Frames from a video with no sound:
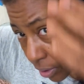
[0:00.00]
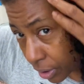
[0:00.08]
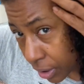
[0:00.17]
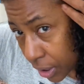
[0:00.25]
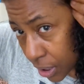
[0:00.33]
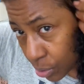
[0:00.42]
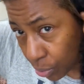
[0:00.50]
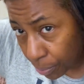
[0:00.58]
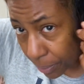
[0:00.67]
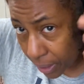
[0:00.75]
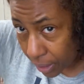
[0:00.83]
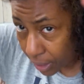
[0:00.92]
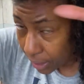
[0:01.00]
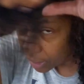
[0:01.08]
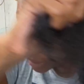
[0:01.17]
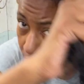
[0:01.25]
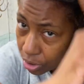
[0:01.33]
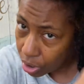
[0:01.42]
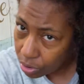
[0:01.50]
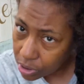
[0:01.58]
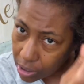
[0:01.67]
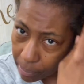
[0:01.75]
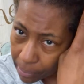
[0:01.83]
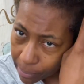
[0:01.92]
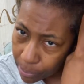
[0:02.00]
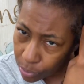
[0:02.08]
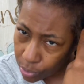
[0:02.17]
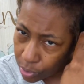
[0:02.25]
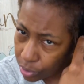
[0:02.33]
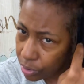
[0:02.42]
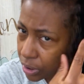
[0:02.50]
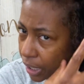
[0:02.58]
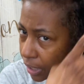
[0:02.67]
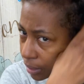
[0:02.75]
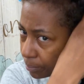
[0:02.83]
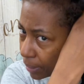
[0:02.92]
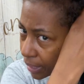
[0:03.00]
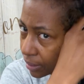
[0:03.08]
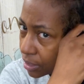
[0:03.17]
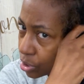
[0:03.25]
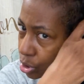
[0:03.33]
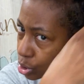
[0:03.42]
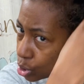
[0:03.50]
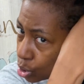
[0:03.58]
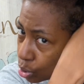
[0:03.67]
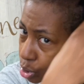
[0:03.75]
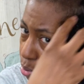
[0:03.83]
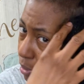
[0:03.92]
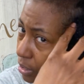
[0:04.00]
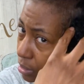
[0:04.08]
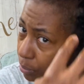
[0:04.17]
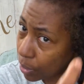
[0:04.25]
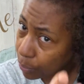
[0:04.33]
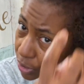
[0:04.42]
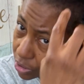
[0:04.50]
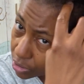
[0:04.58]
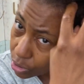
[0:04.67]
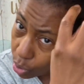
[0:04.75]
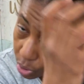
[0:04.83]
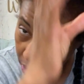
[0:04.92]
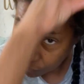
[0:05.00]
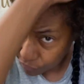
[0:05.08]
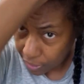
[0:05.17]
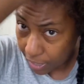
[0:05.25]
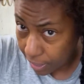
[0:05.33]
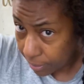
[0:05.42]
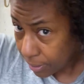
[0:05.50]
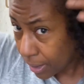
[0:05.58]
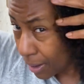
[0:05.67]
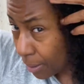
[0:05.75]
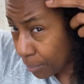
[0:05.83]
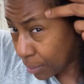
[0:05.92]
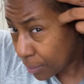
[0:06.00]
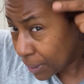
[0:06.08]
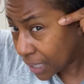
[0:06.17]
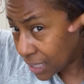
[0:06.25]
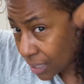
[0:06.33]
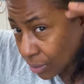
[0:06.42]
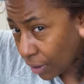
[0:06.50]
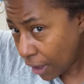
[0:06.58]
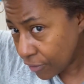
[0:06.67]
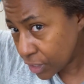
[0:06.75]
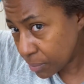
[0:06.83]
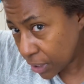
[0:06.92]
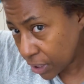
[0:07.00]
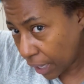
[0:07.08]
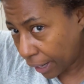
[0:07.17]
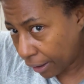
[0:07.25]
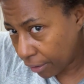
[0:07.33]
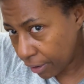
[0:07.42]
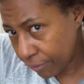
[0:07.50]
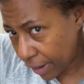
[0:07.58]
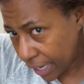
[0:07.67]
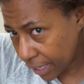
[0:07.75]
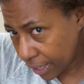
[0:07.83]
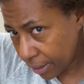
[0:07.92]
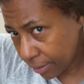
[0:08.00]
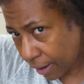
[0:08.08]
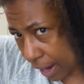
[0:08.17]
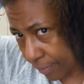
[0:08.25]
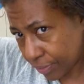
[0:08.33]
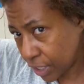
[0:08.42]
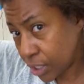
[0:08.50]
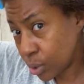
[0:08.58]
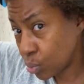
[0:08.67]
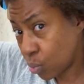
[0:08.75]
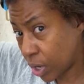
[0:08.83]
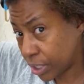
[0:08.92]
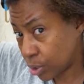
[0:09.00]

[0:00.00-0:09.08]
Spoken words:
this will be, you know, some people will take and make this 2 twists, which is totally fine. But because I don't have as much hair right here, this is 1